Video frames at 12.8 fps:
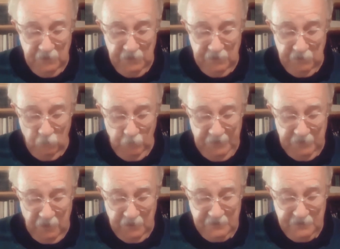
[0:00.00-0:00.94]
in the weak
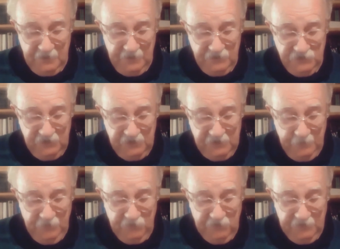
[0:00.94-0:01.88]
light as she
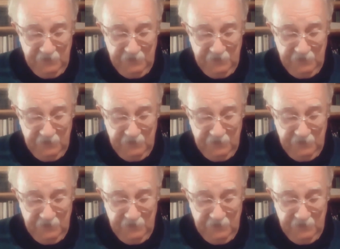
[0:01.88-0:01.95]
tipped 3